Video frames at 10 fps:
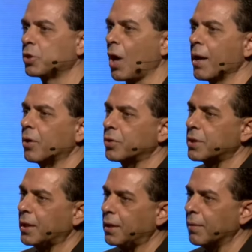But John
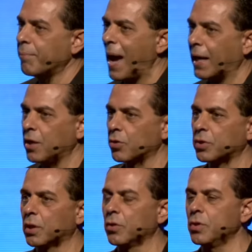Osteen, back
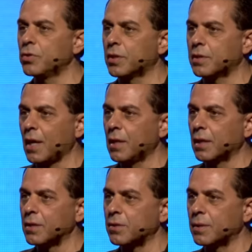years ago, used to say
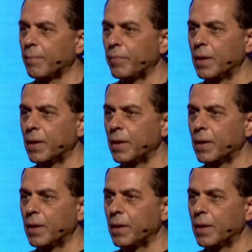this,